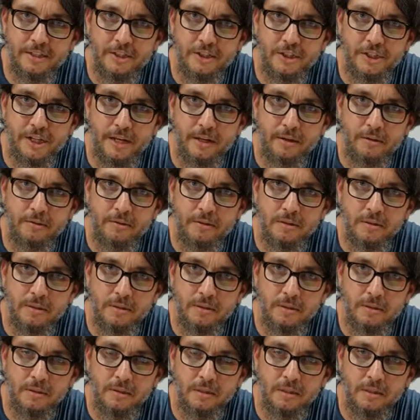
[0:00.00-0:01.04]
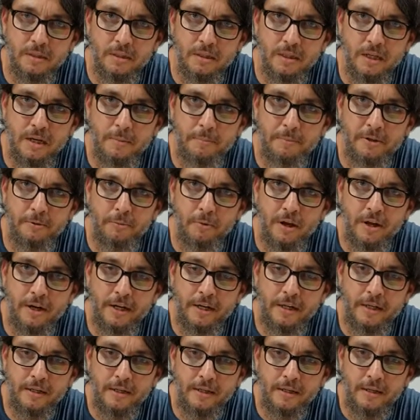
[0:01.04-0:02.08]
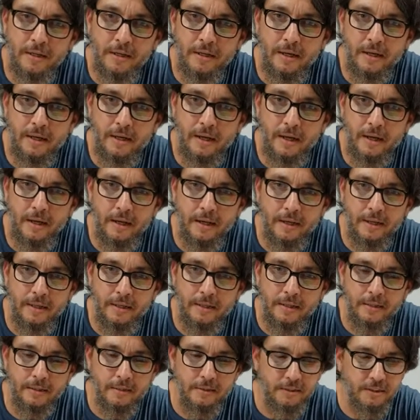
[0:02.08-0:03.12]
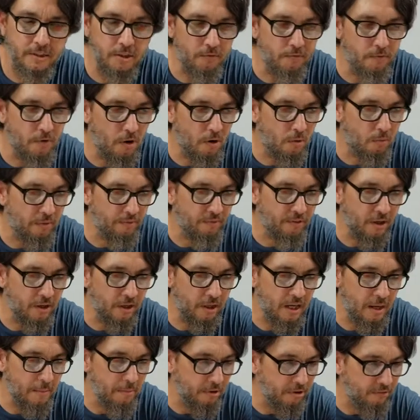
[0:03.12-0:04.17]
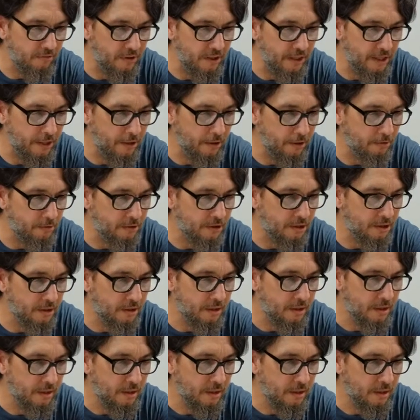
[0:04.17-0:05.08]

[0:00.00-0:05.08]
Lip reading: channel up and running, and so far we've done a couple of videos.